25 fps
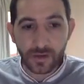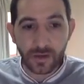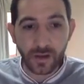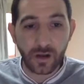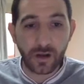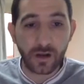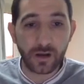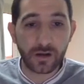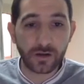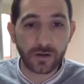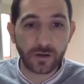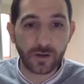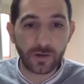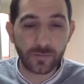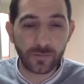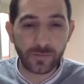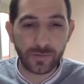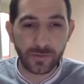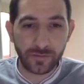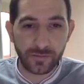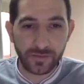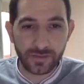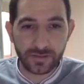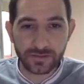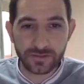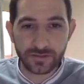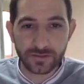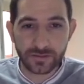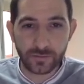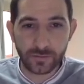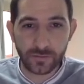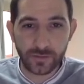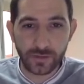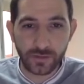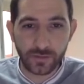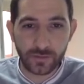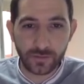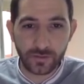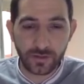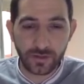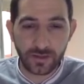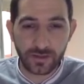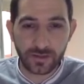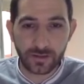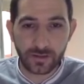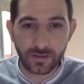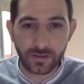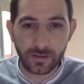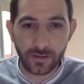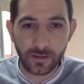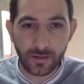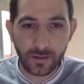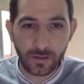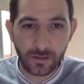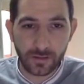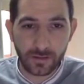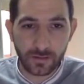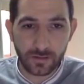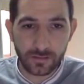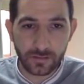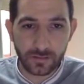R complement. So we look at R.